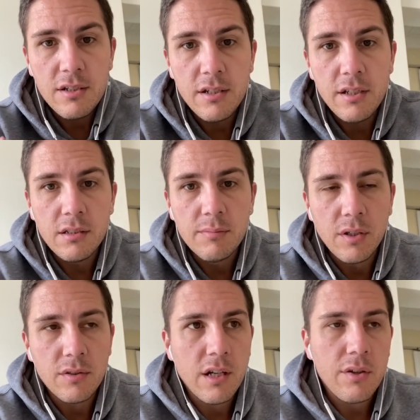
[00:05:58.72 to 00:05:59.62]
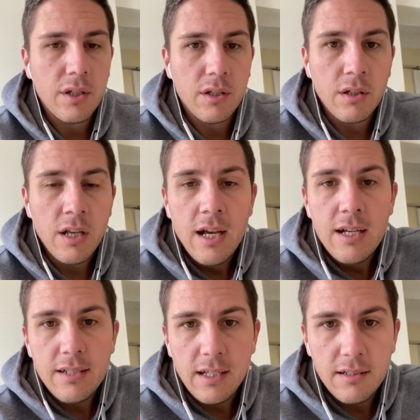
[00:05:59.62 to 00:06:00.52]
the deal, because now you can
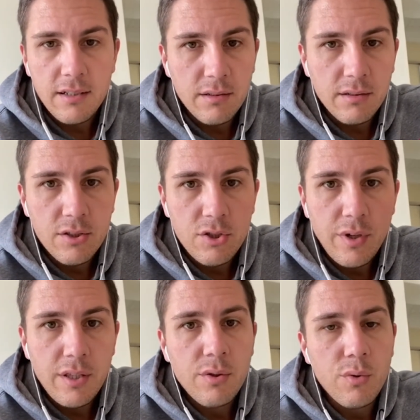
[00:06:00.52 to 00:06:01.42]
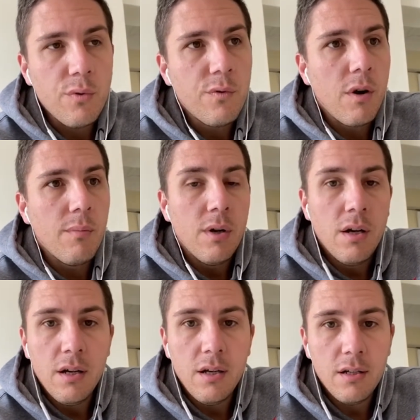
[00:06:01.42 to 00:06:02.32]
take the deal straight through from
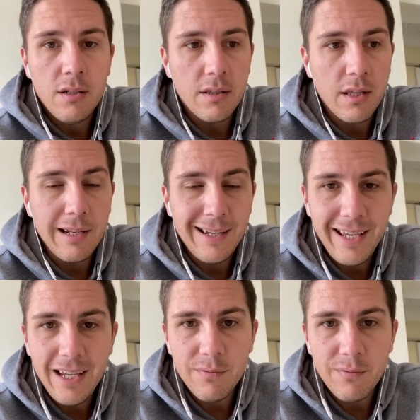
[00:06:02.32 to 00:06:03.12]
the lead